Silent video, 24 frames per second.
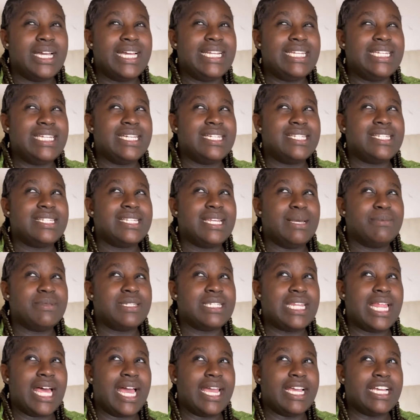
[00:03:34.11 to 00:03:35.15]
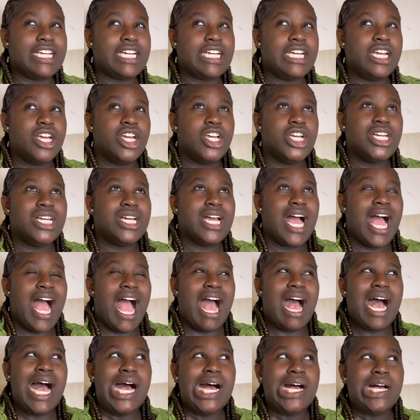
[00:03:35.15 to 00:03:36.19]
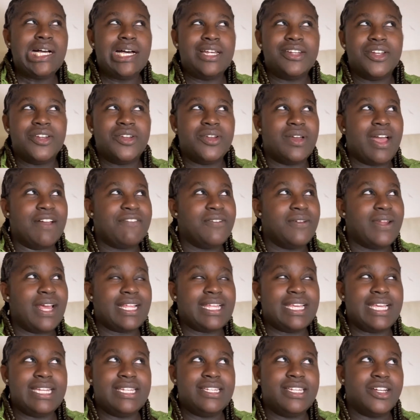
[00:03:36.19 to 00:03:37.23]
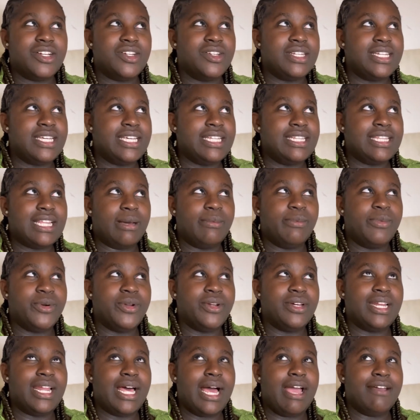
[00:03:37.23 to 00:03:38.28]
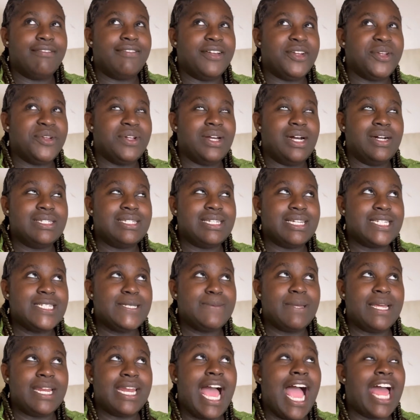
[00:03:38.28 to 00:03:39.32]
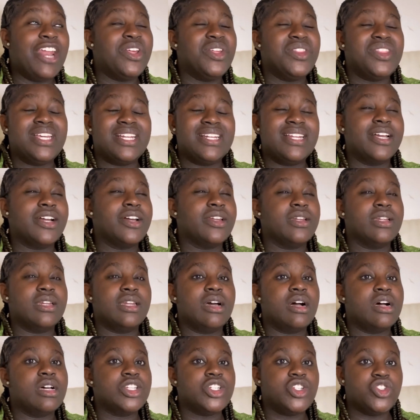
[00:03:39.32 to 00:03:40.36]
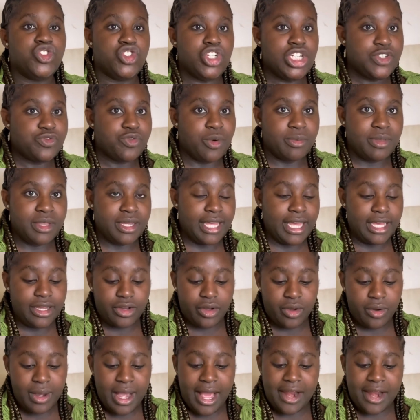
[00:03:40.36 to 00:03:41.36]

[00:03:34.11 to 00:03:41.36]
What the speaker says: India seems like, I don't know. I feel like India could eat that boy alive. I don't know how to explain it. I don't think they're gonna last just from the get-go.